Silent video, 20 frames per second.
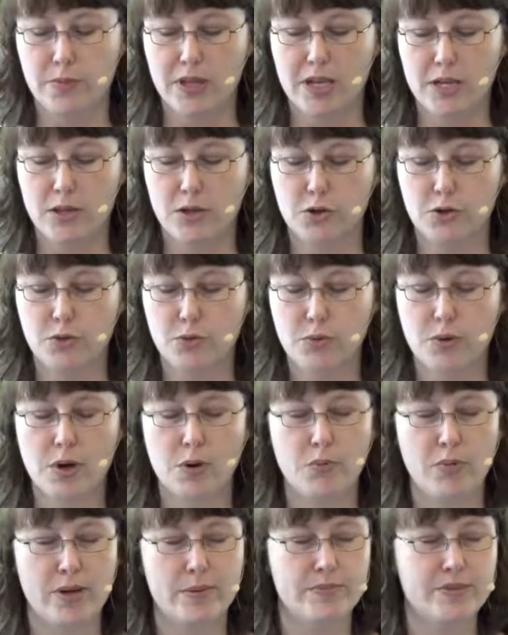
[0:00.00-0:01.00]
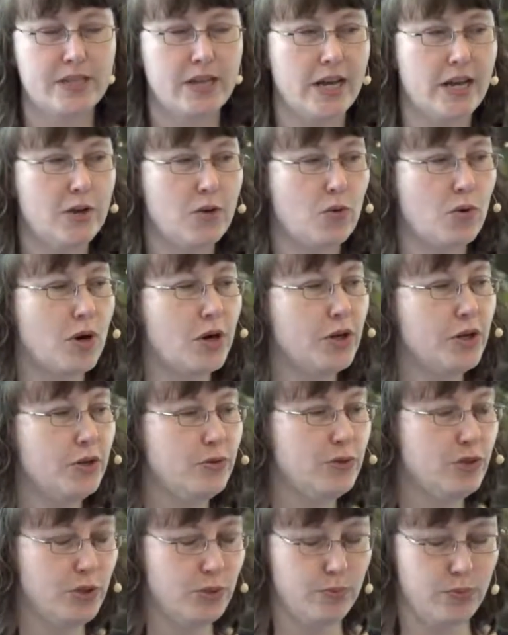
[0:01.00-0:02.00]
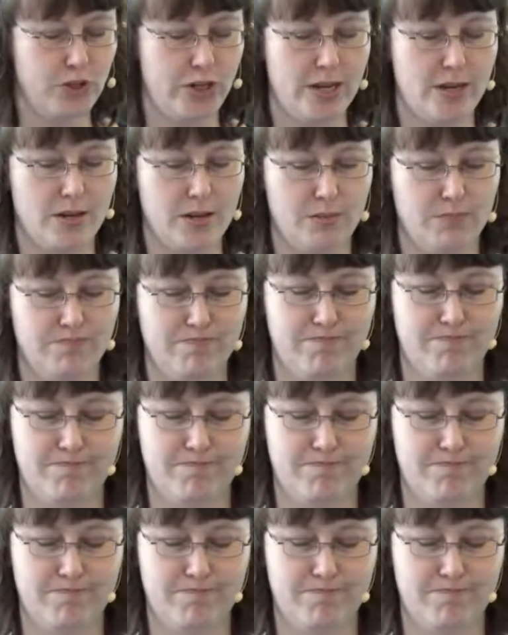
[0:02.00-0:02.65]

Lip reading: either through our website or our YouTube channel.